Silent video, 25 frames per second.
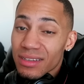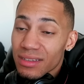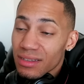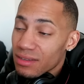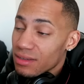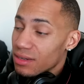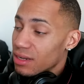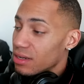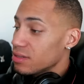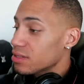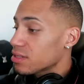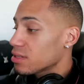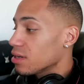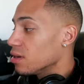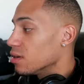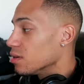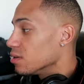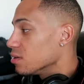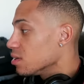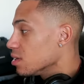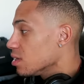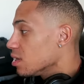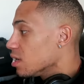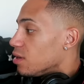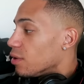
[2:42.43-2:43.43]
You know,
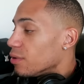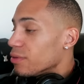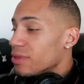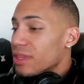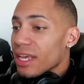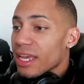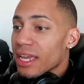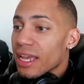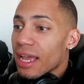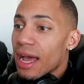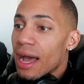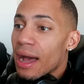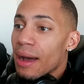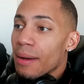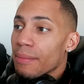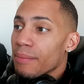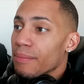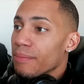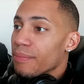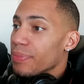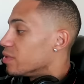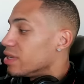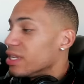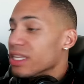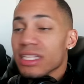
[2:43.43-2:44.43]
so don't think
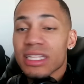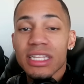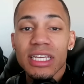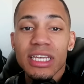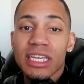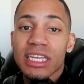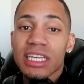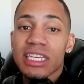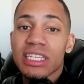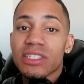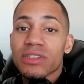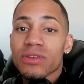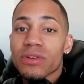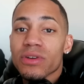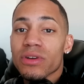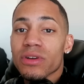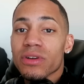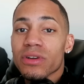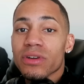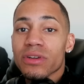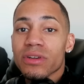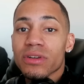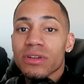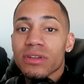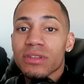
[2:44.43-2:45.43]
I'm reading these
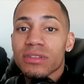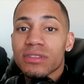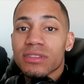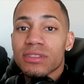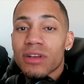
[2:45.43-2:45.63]
or